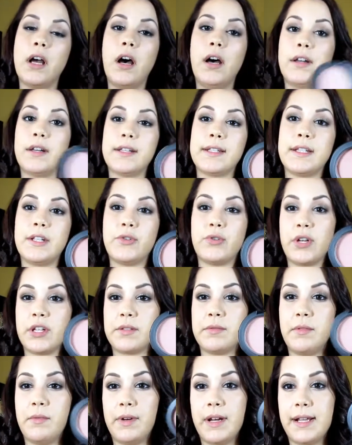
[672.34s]
honestly, trust
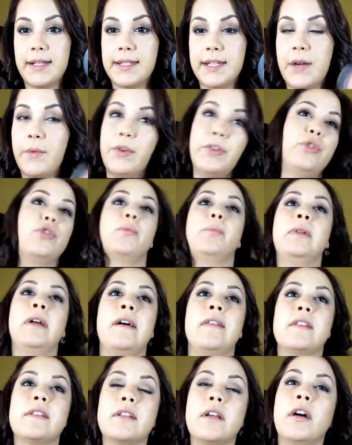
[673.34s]
me when I say when you apply
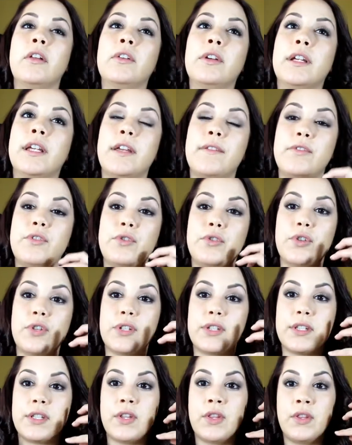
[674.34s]
this color, it gives you
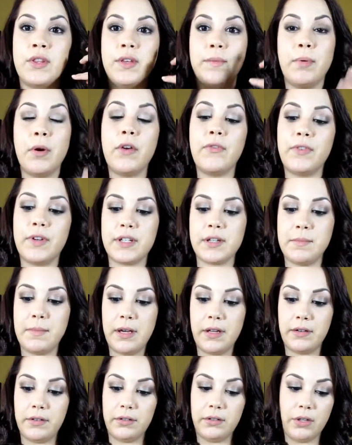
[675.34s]
just the perfect
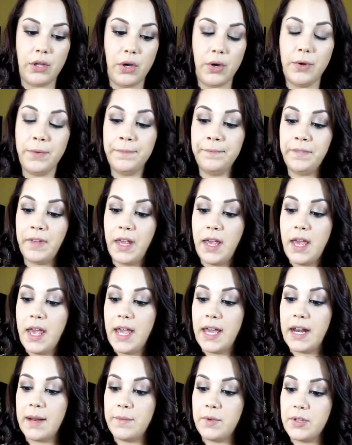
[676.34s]
amount of glow.
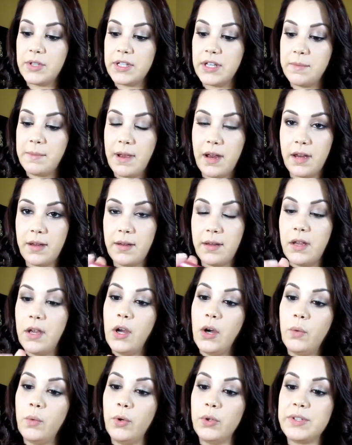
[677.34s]
And I'm using my
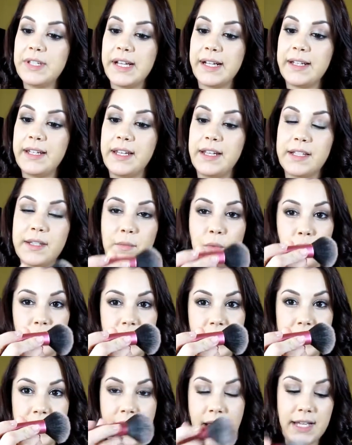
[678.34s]
Real Techniques
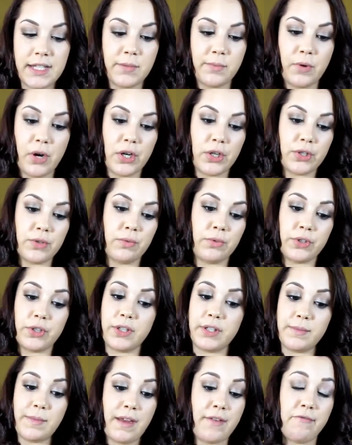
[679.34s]
multitask brush, which
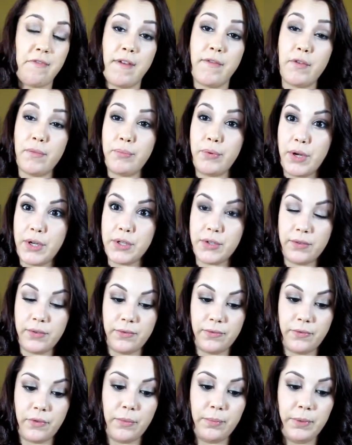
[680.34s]
is my favorite brush
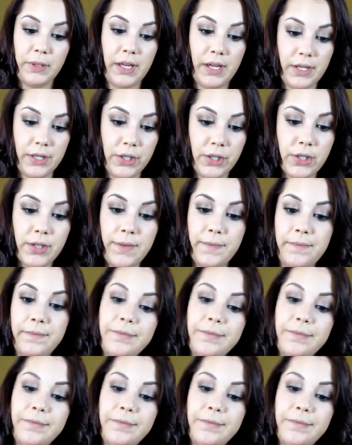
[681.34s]
for blush.